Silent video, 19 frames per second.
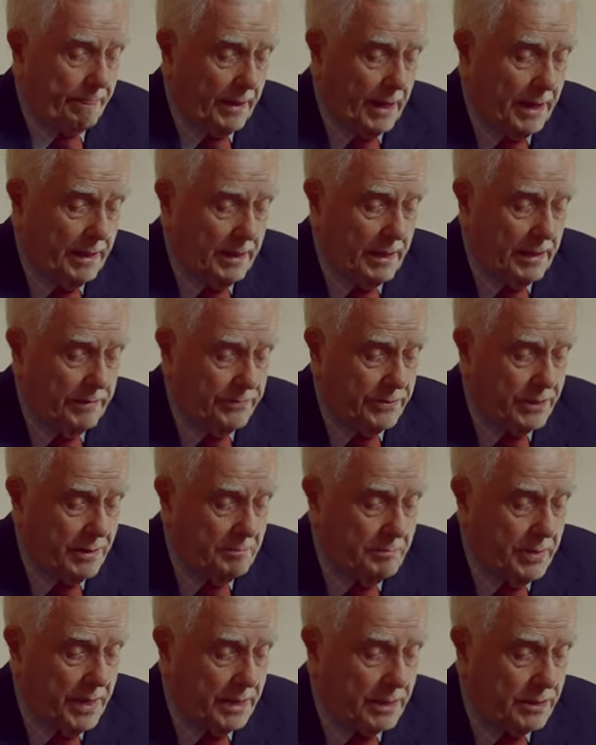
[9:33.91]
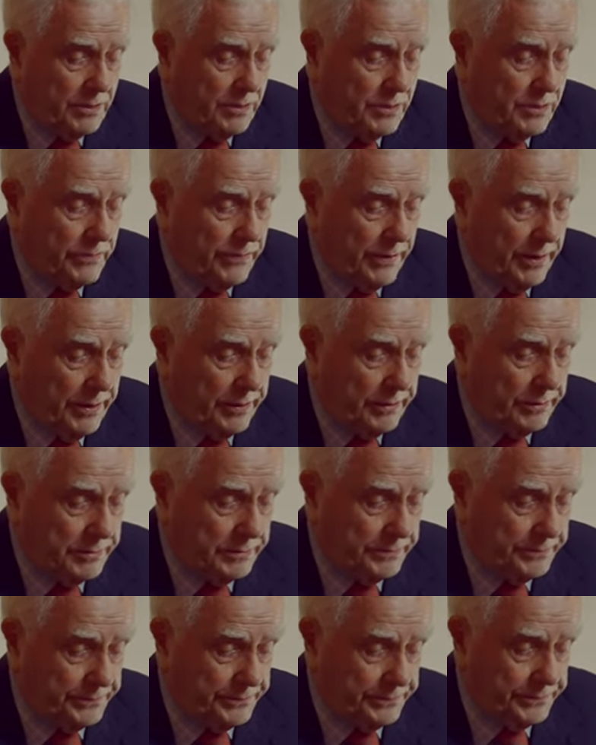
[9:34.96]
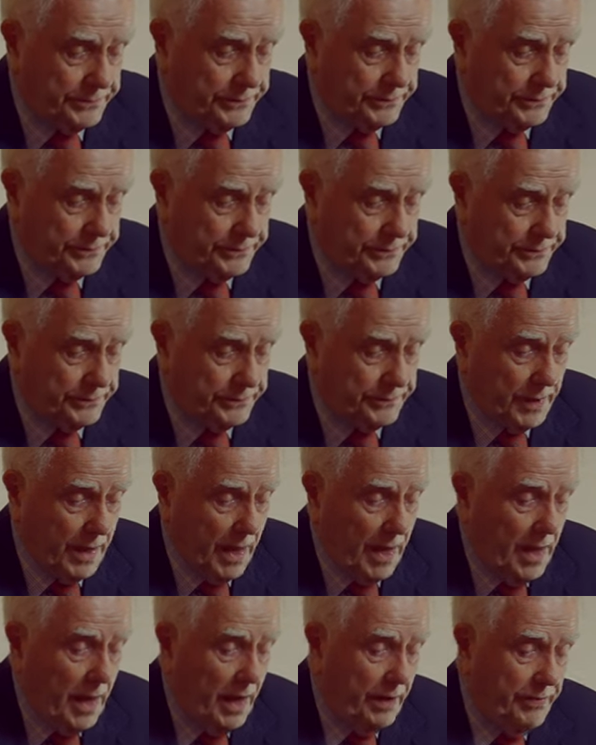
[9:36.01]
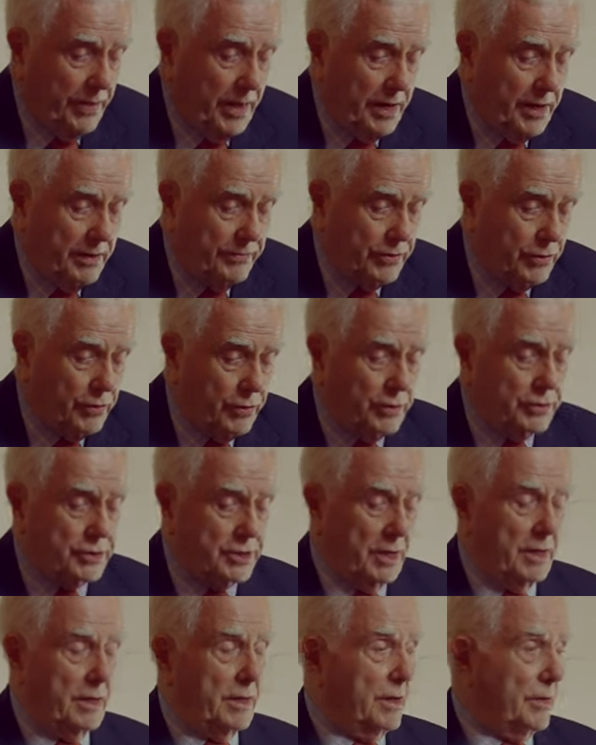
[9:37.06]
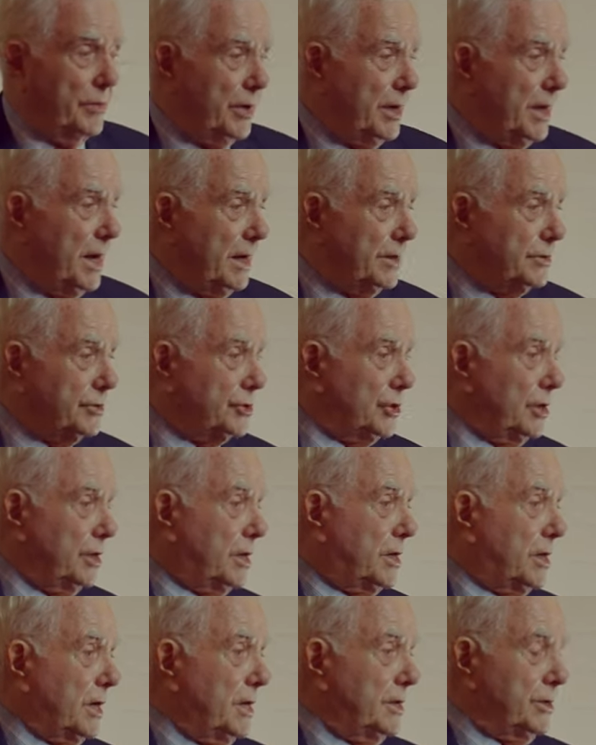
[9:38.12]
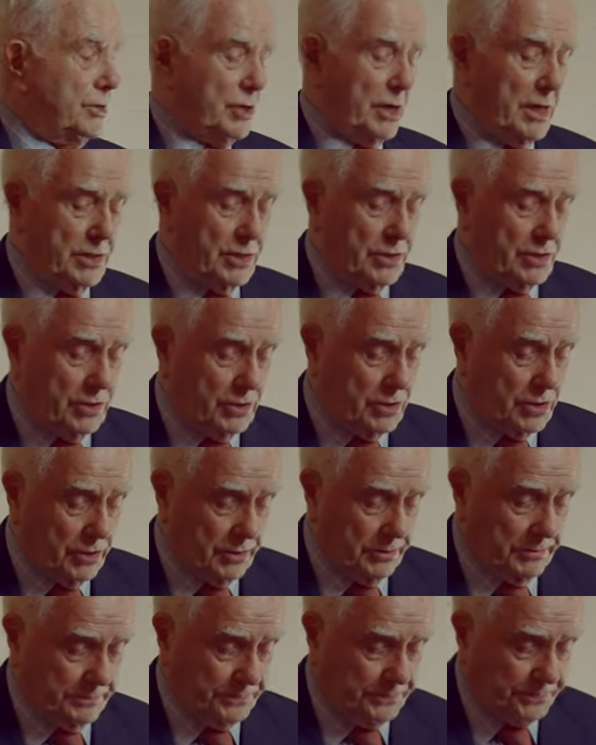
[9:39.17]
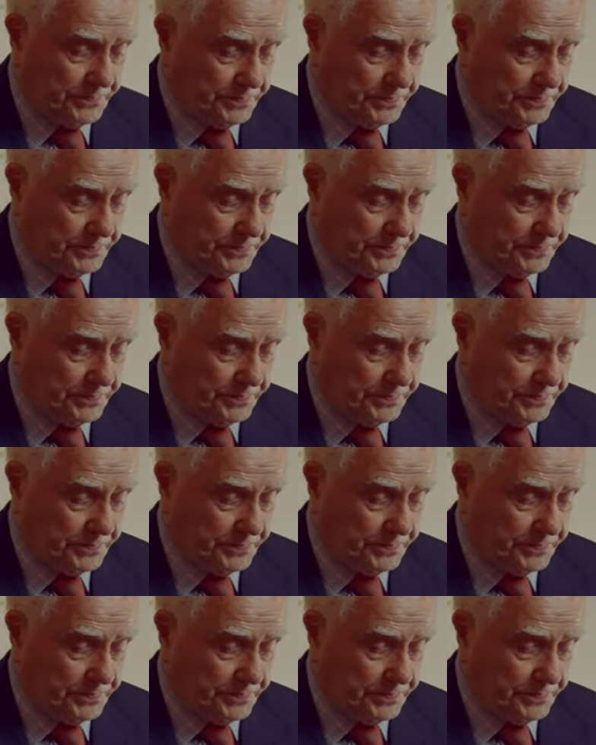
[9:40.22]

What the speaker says: and lived in Beaconsfield. And then, of course, we had G.K. Chesterton,